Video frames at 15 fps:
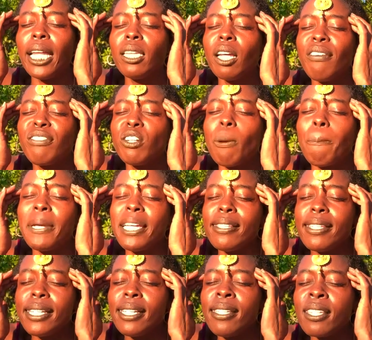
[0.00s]
I love you to
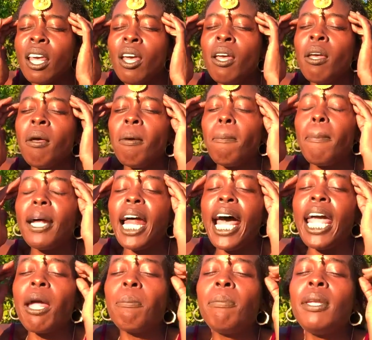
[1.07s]
pieces, but
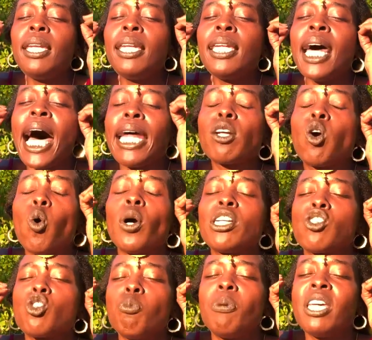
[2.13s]
I am not
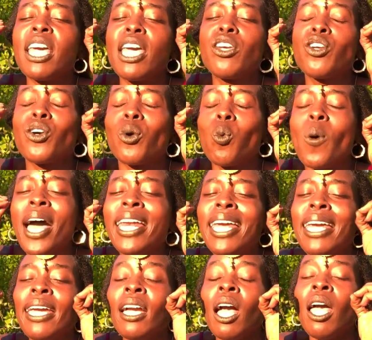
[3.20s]
going to be in your
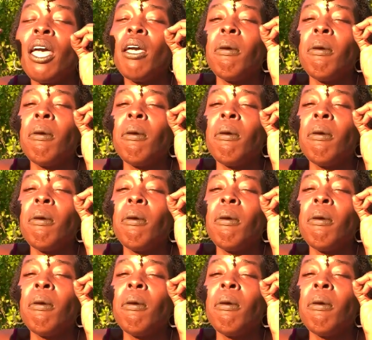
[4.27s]
wedding